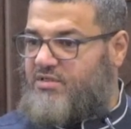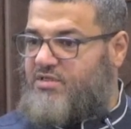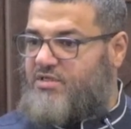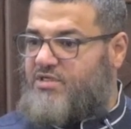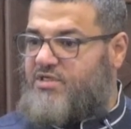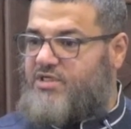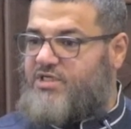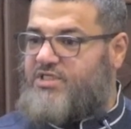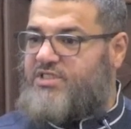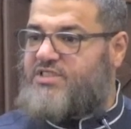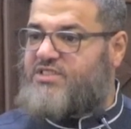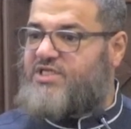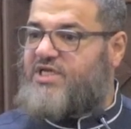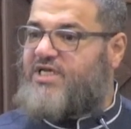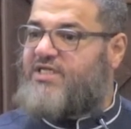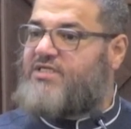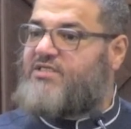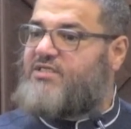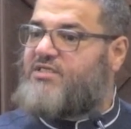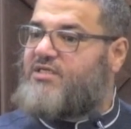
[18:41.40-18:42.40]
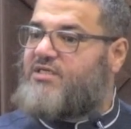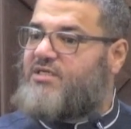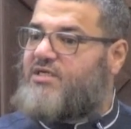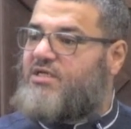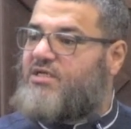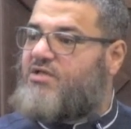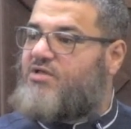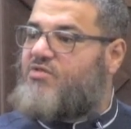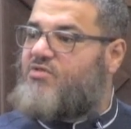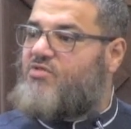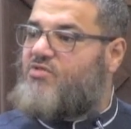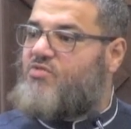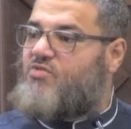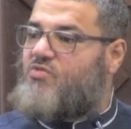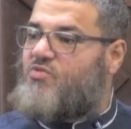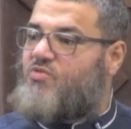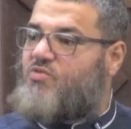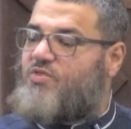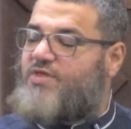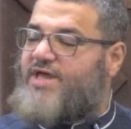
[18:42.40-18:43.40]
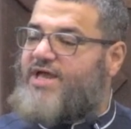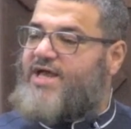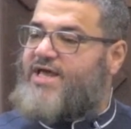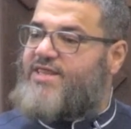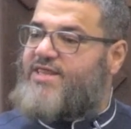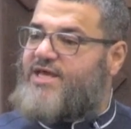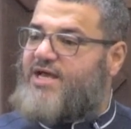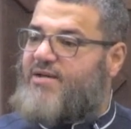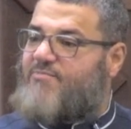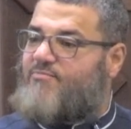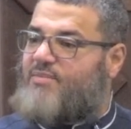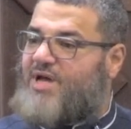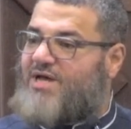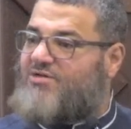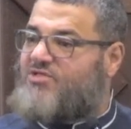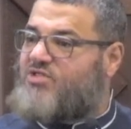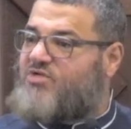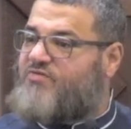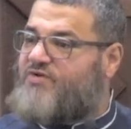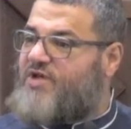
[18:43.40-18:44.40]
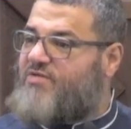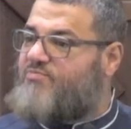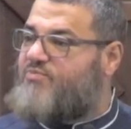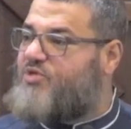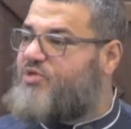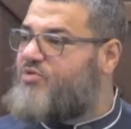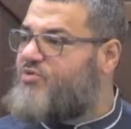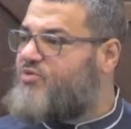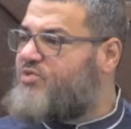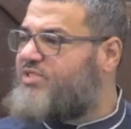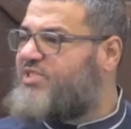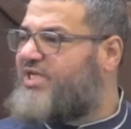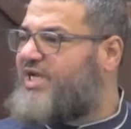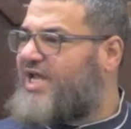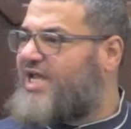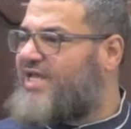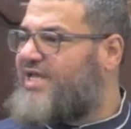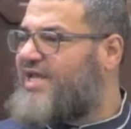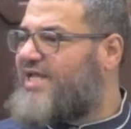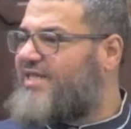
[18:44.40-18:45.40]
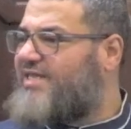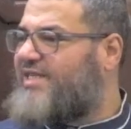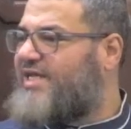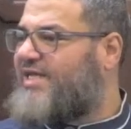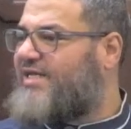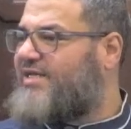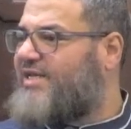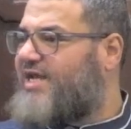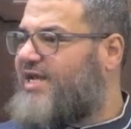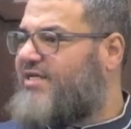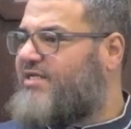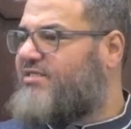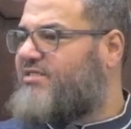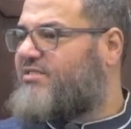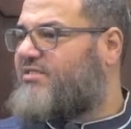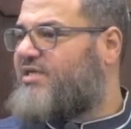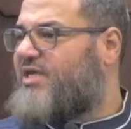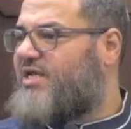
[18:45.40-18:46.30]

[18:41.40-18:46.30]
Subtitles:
He said, the amount of abuse that I got that night,